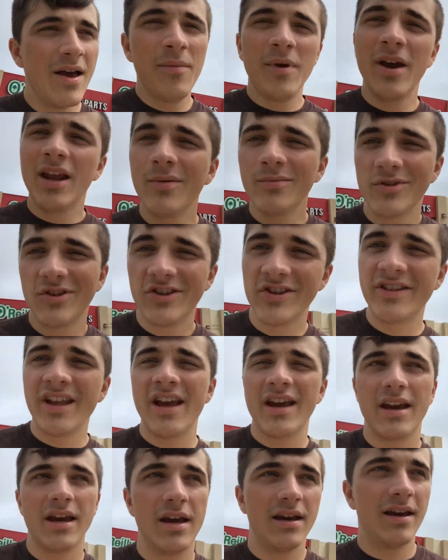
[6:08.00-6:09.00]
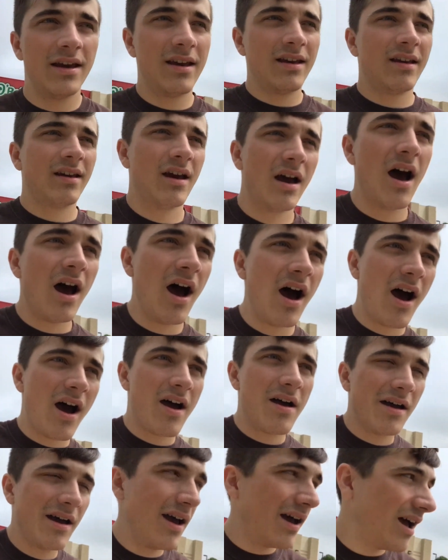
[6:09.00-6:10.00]
made a mistake.
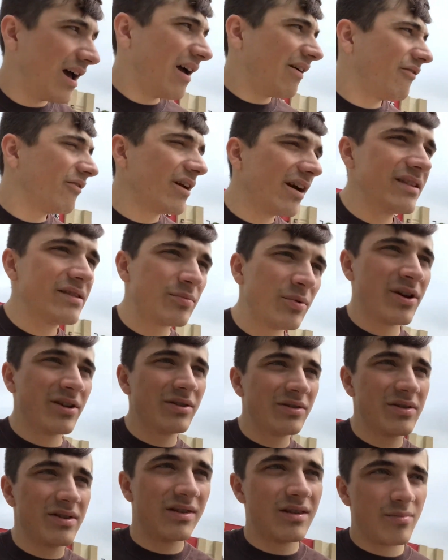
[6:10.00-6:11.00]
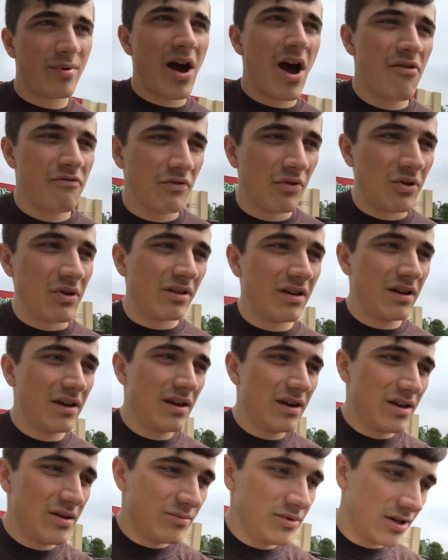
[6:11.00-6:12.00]
I forgot to bring the baffle
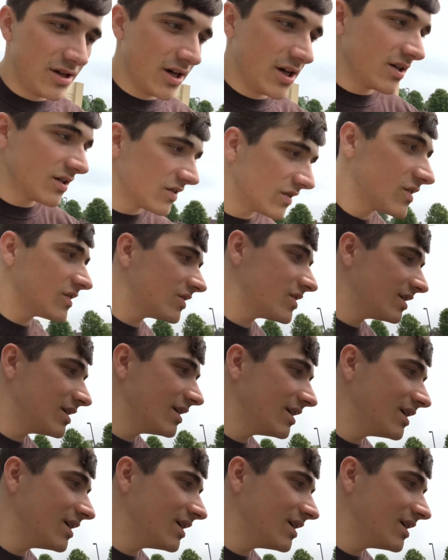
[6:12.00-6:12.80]
because